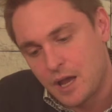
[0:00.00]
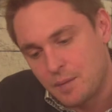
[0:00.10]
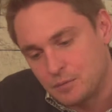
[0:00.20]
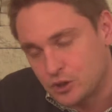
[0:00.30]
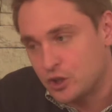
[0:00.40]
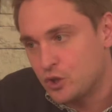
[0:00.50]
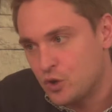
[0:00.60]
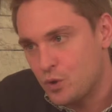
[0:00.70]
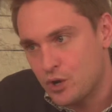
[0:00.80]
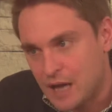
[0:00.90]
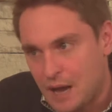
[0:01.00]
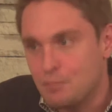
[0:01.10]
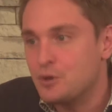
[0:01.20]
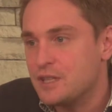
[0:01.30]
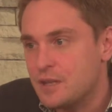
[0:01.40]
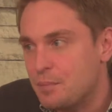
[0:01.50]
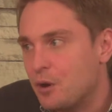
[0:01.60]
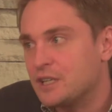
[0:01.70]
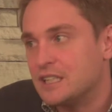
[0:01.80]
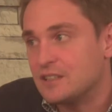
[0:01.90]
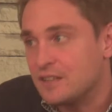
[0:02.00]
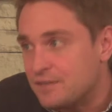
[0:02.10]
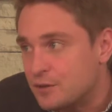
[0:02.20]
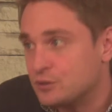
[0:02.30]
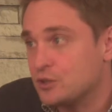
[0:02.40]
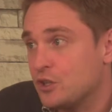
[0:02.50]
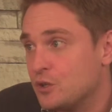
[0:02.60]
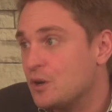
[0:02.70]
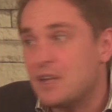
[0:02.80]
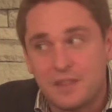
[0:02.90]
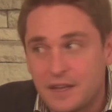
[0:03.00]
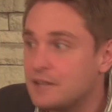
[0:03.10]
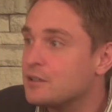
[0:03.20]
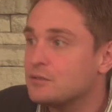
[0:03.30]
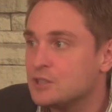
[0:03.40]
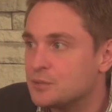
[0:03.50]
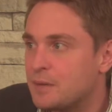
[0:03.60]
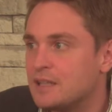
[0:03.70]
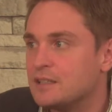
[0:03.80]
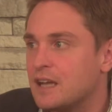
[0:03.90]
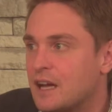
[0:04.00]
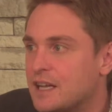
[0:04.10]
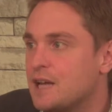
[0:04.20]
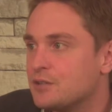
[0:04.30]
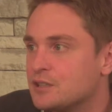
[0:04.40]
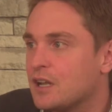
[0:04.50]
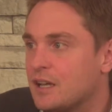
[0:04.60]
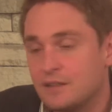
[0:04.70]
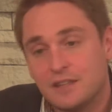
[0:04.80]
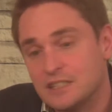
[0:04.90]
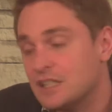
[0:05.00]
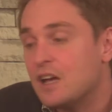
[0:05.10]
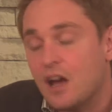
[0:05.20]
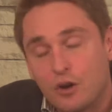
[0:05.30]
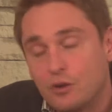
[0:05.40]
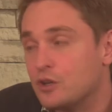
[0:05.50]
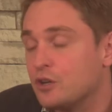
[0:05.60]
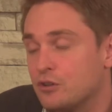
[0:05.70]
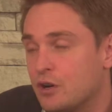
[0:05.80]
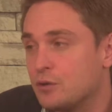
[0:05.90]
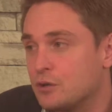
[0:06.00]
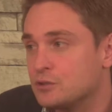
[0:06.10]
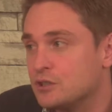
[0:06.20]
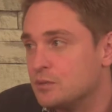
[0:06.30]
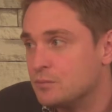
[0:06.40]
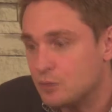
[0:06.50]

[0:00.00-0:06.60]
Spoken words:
secure work and money in their pockets and they feel secure, they ain't going to spend, and areas like this are not going to grow long-term. Real